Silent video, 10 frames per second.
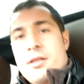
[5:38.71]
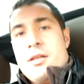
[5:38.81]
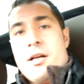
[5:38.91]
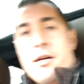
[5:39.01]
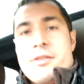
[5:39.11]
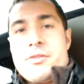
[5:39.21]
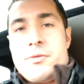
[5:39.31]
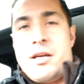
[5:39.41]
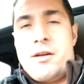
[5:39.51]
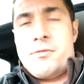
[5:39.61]
All right, so
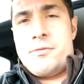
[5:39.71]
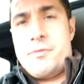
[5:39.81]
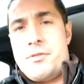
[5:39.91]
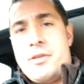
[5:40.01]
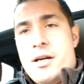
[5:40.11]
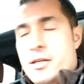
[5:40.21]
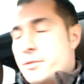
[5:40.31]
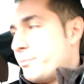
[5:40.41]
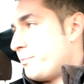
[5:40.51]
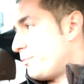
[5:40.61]
now
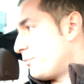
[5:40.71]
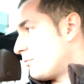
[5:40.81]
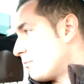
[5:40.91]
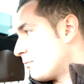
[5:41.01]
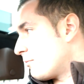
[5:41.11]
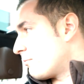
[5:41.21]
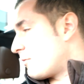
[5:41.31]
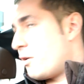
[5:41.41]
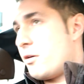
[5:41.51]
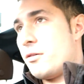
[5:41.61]
um,
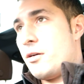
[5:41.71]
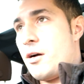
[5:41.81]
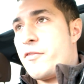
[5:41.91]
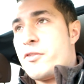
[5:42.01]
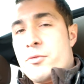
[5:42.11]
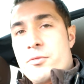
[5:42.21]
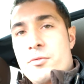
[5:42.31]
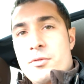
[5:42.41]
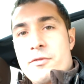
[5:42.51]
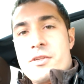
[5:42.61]
off to
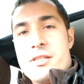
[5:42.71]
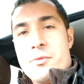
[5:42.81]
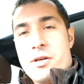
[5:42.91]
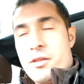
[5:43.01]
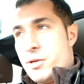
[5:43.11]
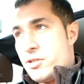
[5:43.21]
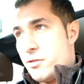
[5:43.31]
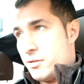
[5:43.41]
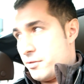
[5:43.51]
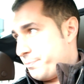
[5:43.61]
visit one of the
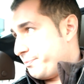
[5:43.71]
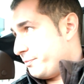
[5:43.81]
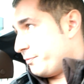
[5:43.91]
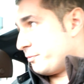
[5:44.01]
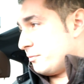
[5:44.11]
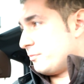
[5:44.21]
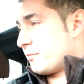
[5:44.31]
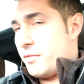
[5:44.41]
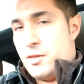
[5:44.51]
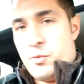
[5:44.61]
restaurants. The